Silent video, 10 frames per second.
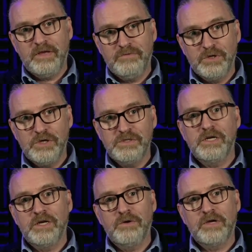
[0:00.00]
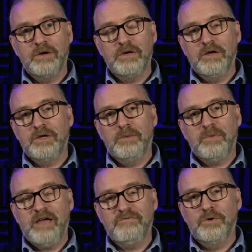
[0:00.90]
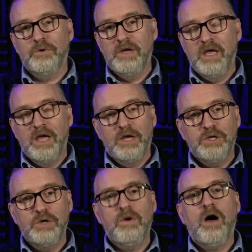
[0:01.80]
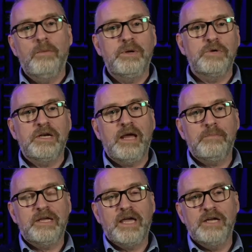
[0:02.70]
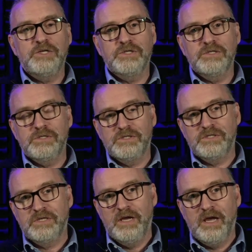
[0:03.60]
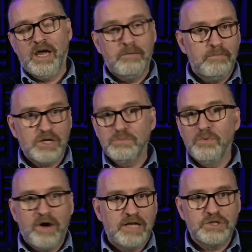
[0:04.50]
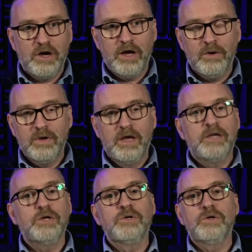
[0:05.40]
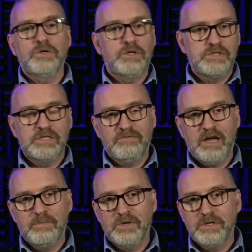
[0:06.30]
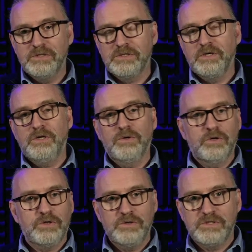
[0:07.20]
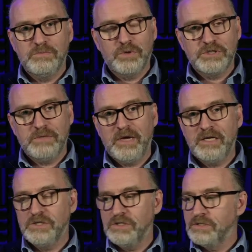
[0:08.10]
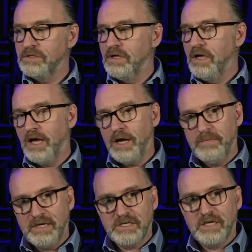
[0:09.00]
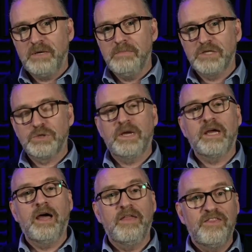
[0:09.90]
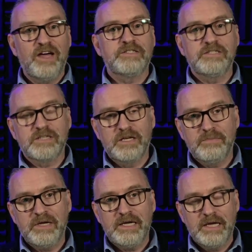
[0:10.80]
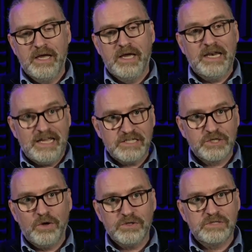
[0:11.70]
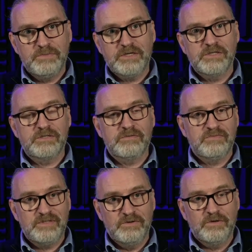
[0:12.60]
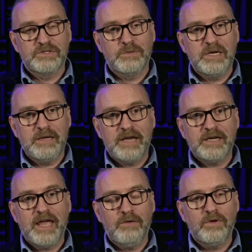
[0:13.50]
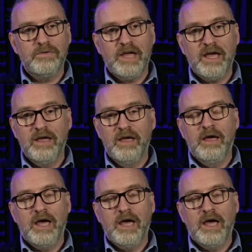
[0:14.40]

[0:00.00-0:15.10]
if you're using a no-code, low-code platform, you are building applications much more agile. You're not using developers. You're not using project managers. It's going to be much quicker, and thus it's going to be less cost because you're not so many headcount on there.